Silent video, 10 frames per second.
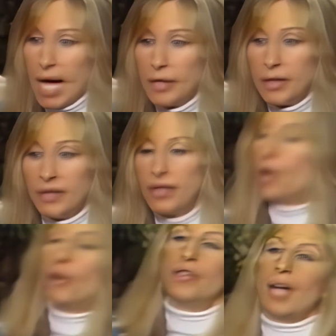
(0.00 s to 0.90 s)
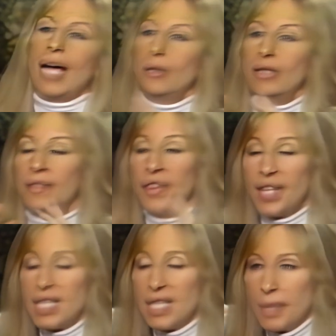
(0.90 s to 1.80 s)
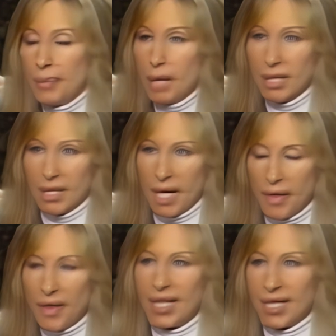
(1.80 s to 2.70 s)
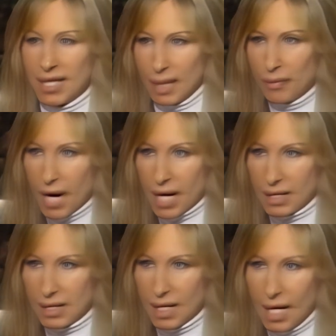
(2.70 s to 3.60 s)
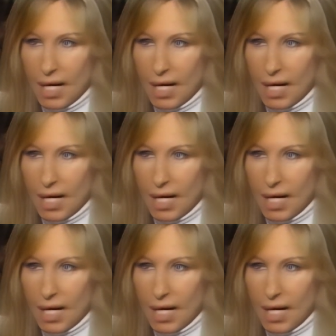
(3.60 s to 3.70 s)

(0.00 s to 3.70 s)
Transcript: I don't even know if I don't even think it's the public. I think it's the press.